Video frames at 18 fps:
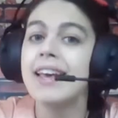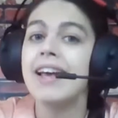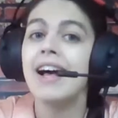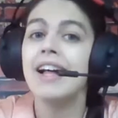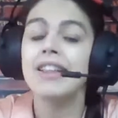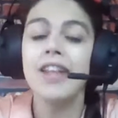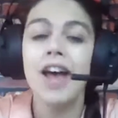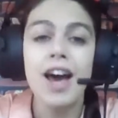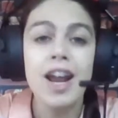
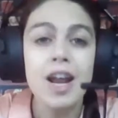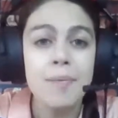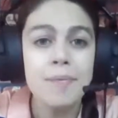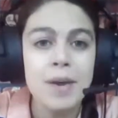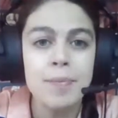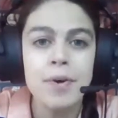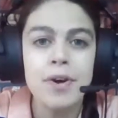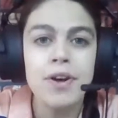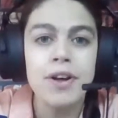A lot of
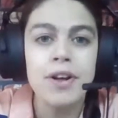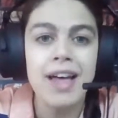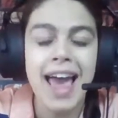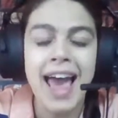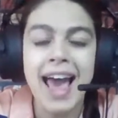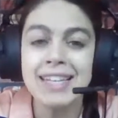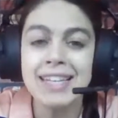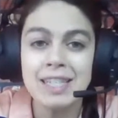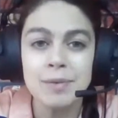people
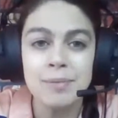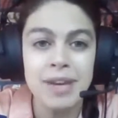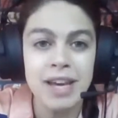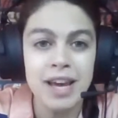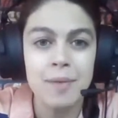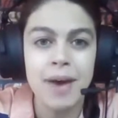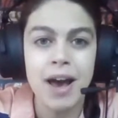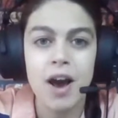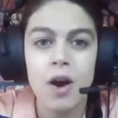ask me
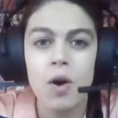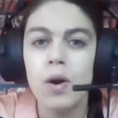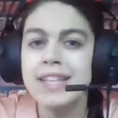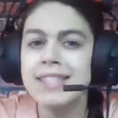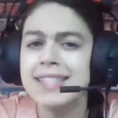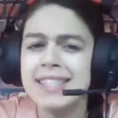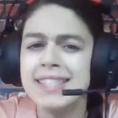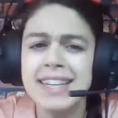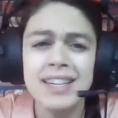about,
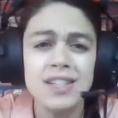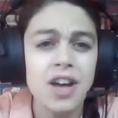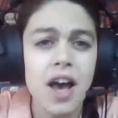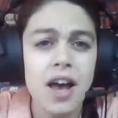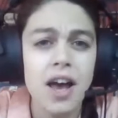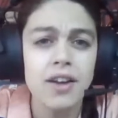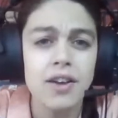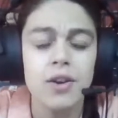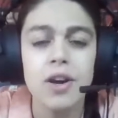is
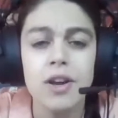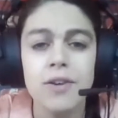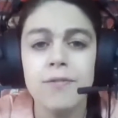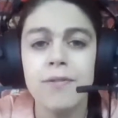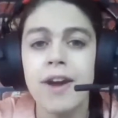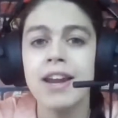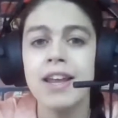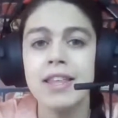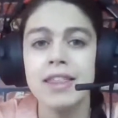TikTok good
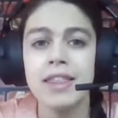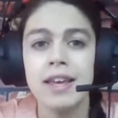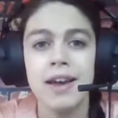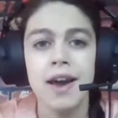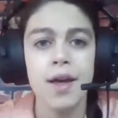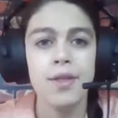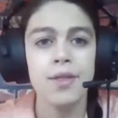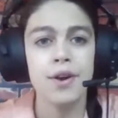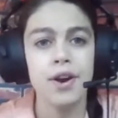for anything
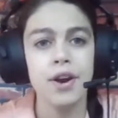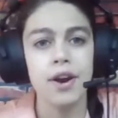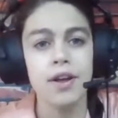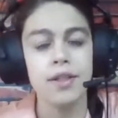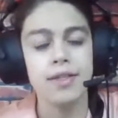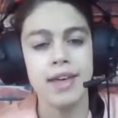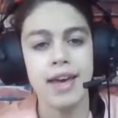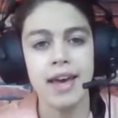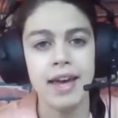
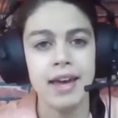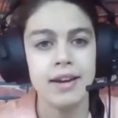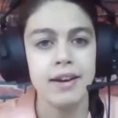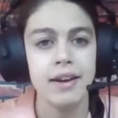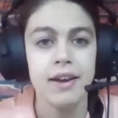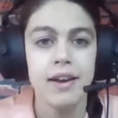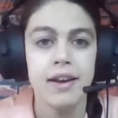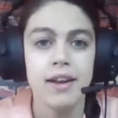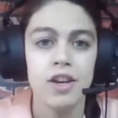other than,
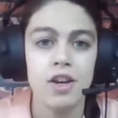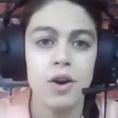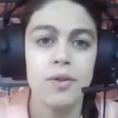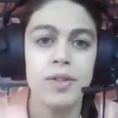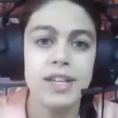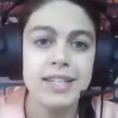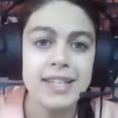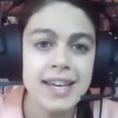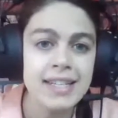
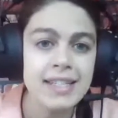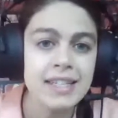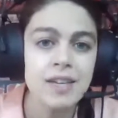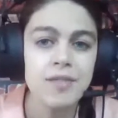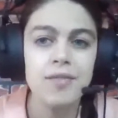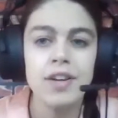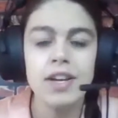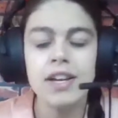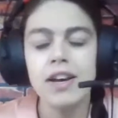the
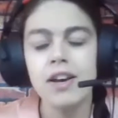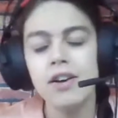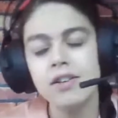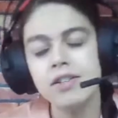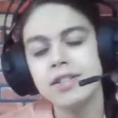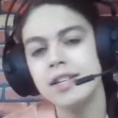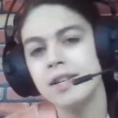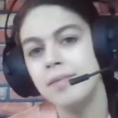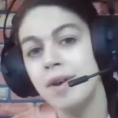dancing
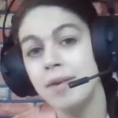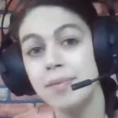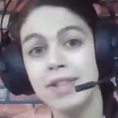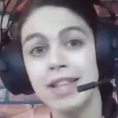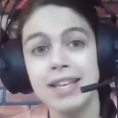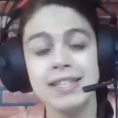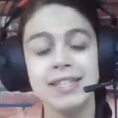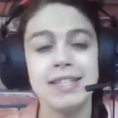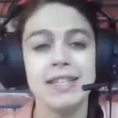videos, and maybe
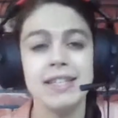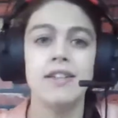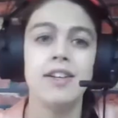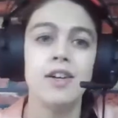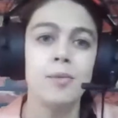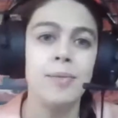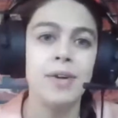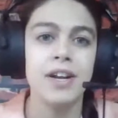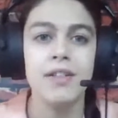they see a
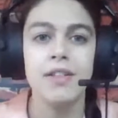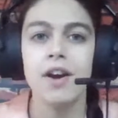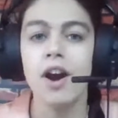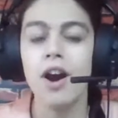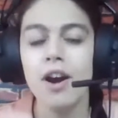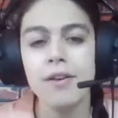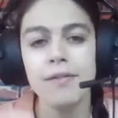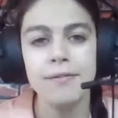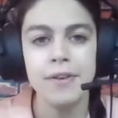little bit of the
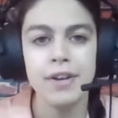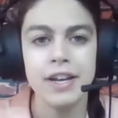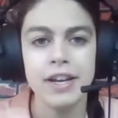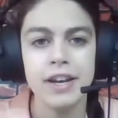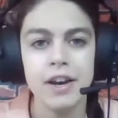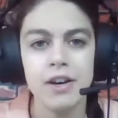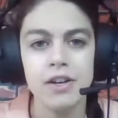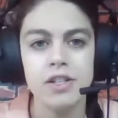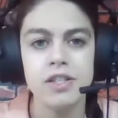art
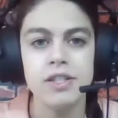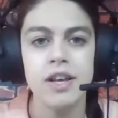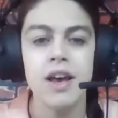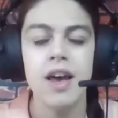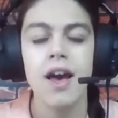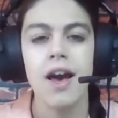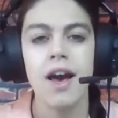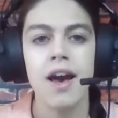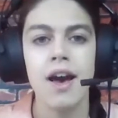videos,
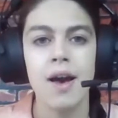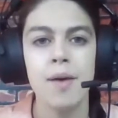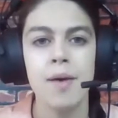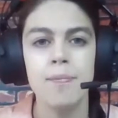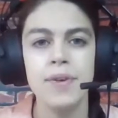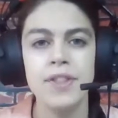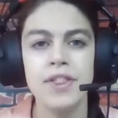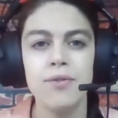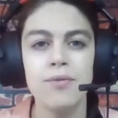
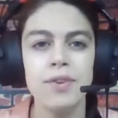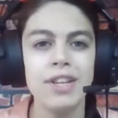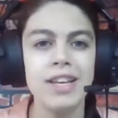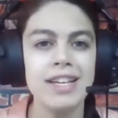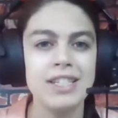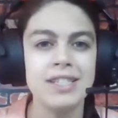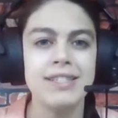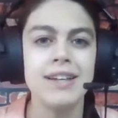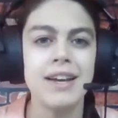but they're
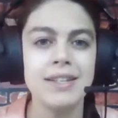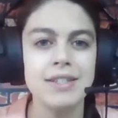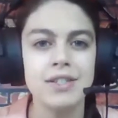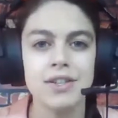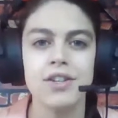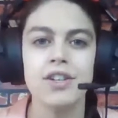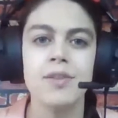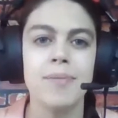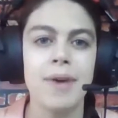really just
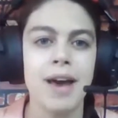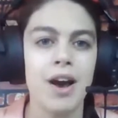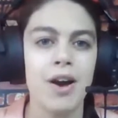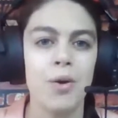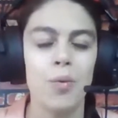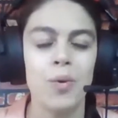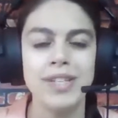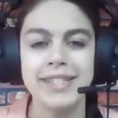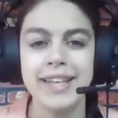uncertain
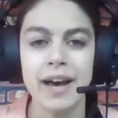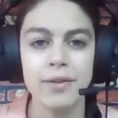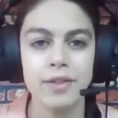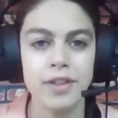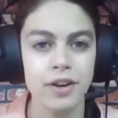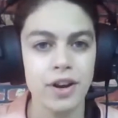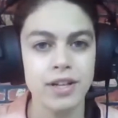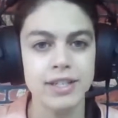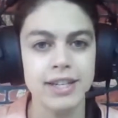about what's out
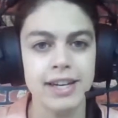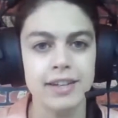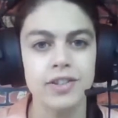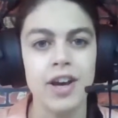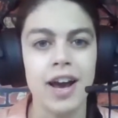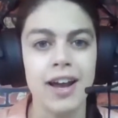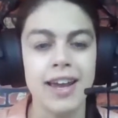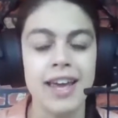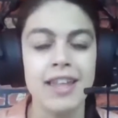there on
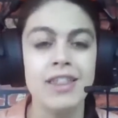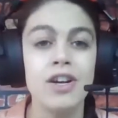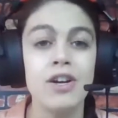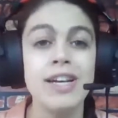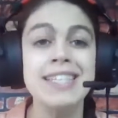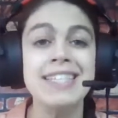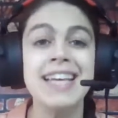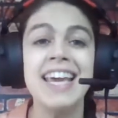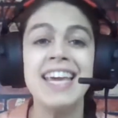TikTok. And there
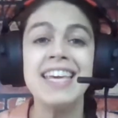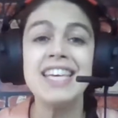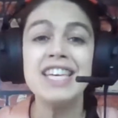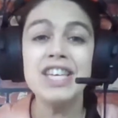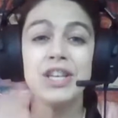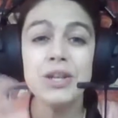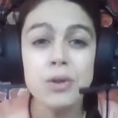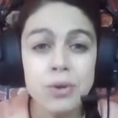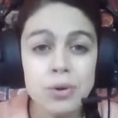is a
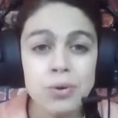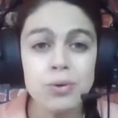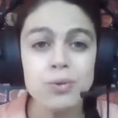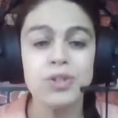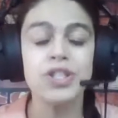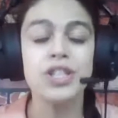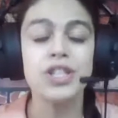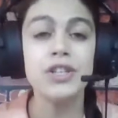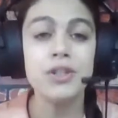
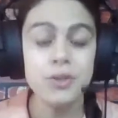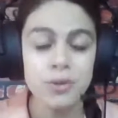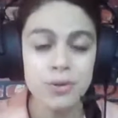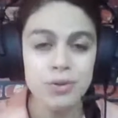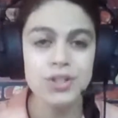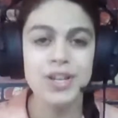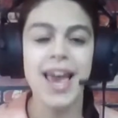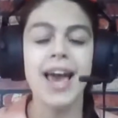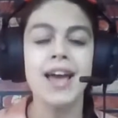huge,
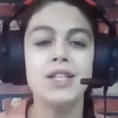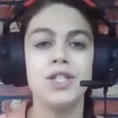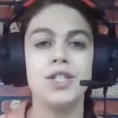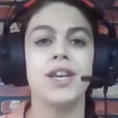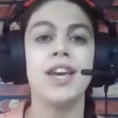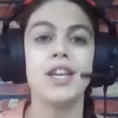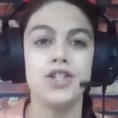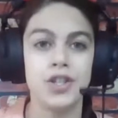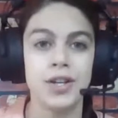huge
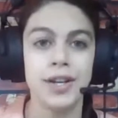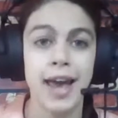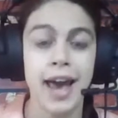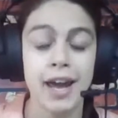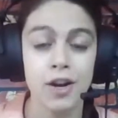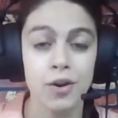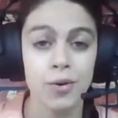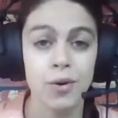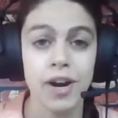education
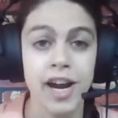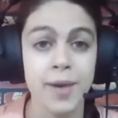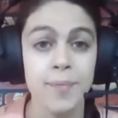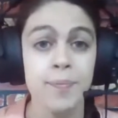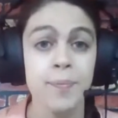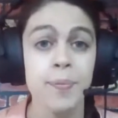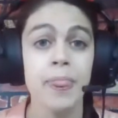category.